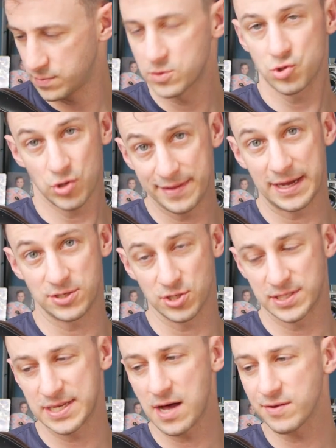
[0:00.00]
Try that
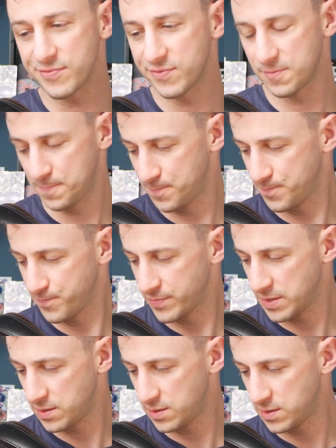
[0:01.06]
yourself.
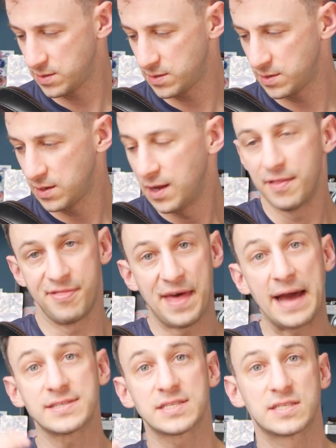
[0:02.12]

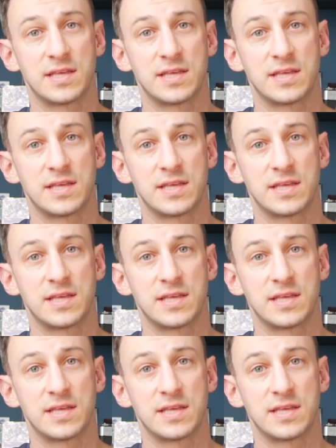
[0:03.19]
That's